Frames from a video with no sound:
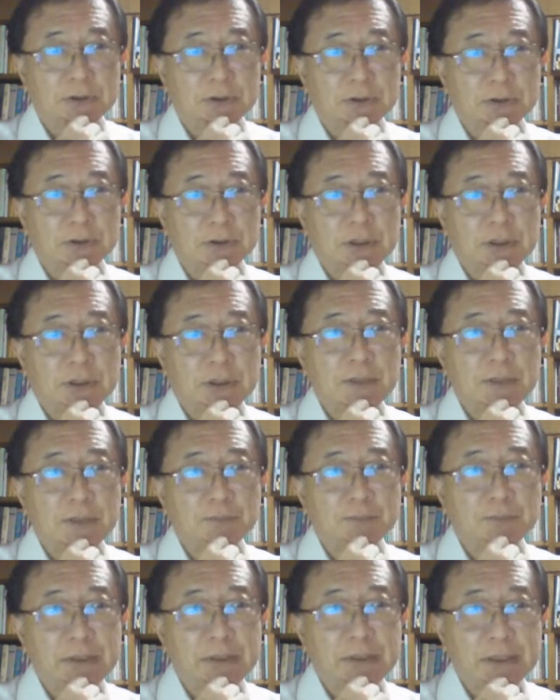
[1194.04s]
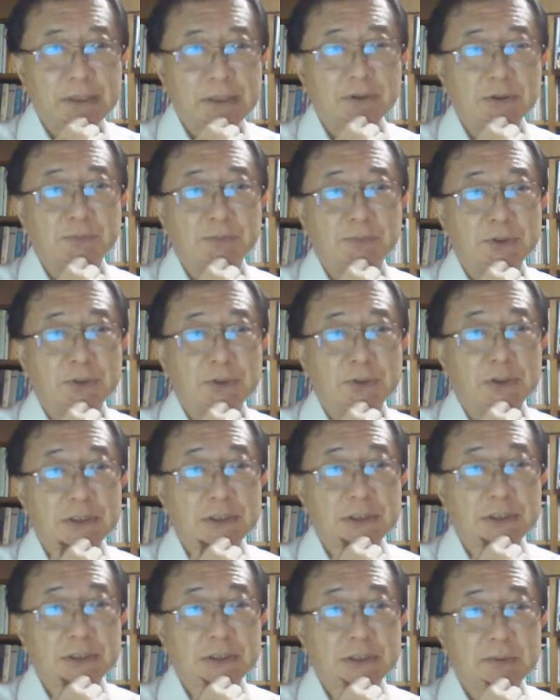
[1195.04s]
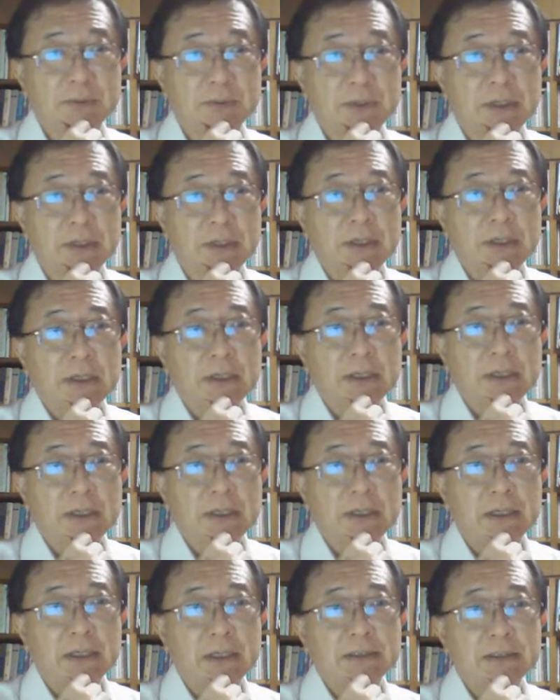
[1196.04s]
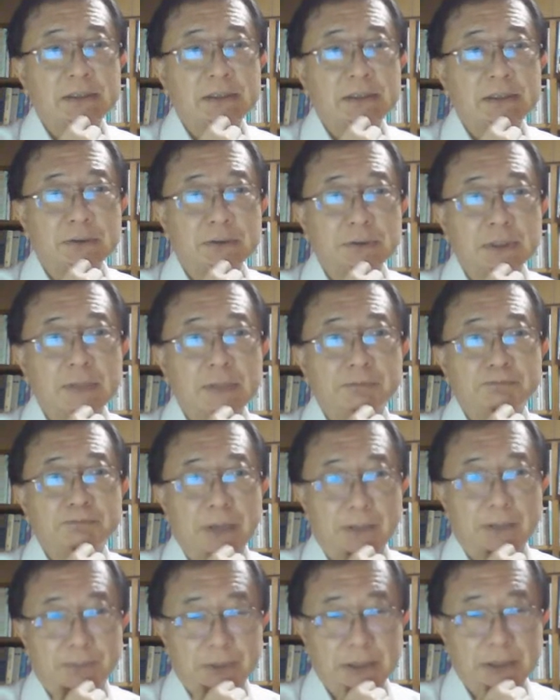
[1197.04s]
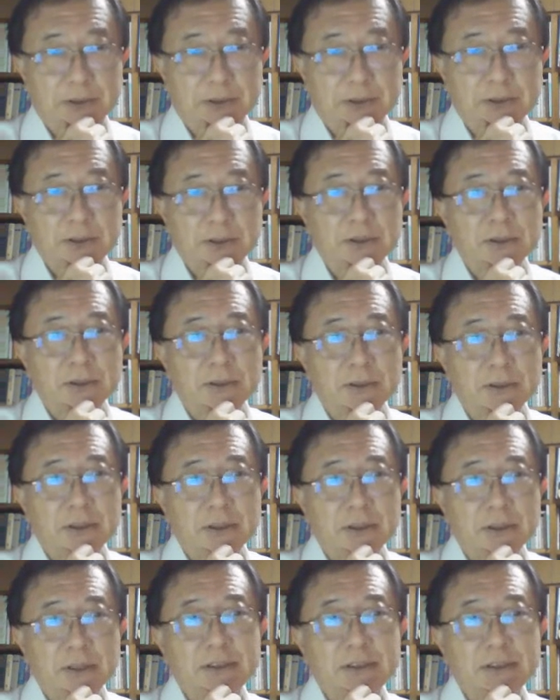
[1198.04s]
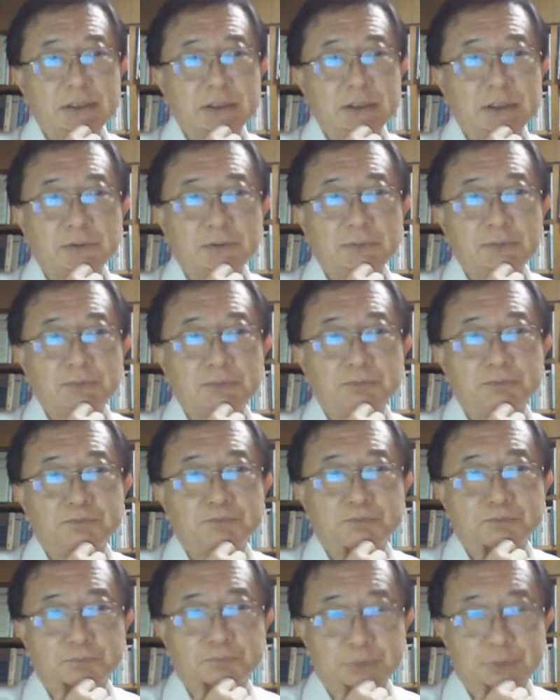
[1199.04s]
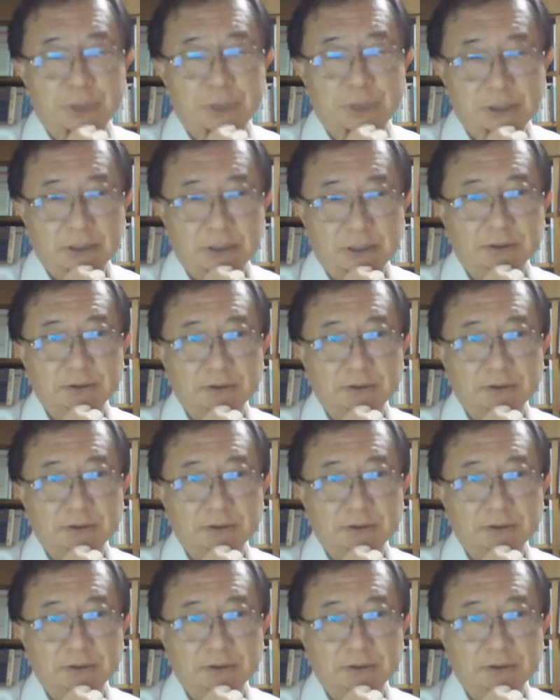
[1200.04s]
TPS, Toyota Production System, is still in public, is still printed